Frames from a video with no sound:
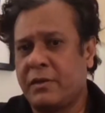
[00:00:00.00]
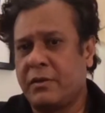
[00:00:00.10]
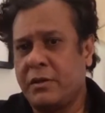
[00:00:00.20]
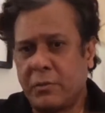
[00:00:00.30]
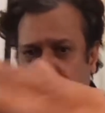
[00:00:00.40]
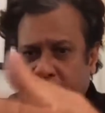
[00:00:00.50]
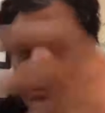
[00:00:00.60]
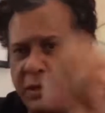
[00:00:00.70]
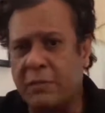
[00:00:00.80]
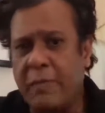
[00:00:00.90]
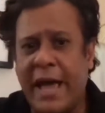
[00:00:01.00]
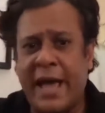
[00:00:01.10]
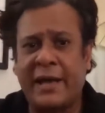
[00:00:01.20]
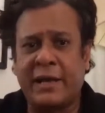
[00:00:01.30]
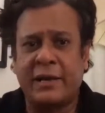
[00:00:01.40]
There's a picture in the
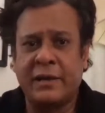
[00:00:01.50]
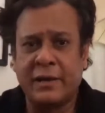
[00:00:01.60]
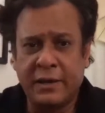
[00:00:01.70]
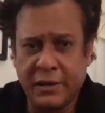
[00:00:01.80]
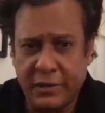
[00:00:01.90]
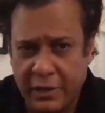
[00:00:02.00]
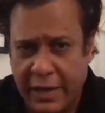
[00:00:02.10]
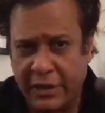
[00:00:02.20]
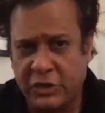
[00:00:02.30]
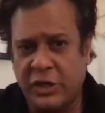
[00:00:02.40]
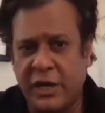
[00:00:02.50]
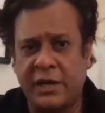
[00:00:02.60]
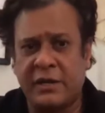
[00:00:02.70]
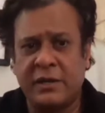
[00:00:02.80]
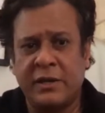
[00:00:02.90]
back, the light
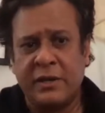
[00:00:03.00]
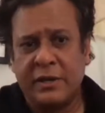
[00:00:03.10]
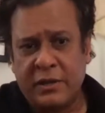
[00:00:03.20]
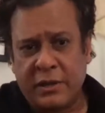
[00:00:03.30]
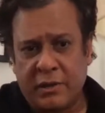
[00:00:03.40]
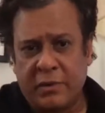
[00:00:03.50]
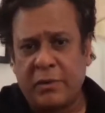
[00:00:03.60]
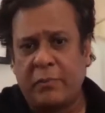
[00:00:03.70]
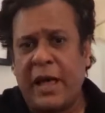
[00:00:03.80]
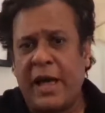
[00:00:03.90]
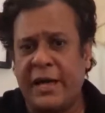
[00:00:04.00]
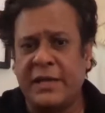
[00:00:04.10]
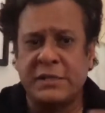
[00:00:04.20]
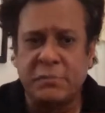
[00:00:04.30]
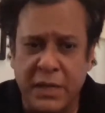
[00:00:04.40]
shade, the
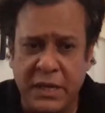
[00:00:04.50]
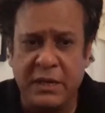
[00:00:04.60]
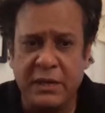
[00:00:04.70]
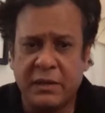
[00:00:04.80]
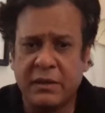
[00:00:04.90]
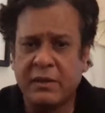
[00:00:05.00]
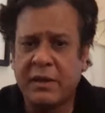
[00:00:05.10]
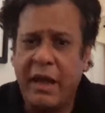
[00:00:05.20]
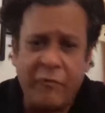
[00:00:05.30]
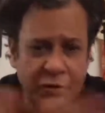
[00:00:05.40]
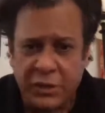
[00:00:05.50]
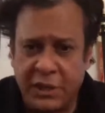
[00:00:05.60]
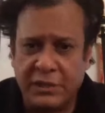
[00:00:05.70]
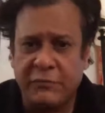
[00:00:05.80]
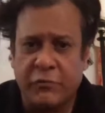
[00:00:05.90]
blinds, me,
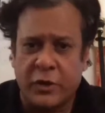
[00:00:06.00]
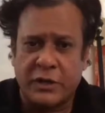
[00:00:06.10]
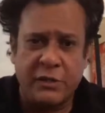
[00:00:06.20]
everything is in focus.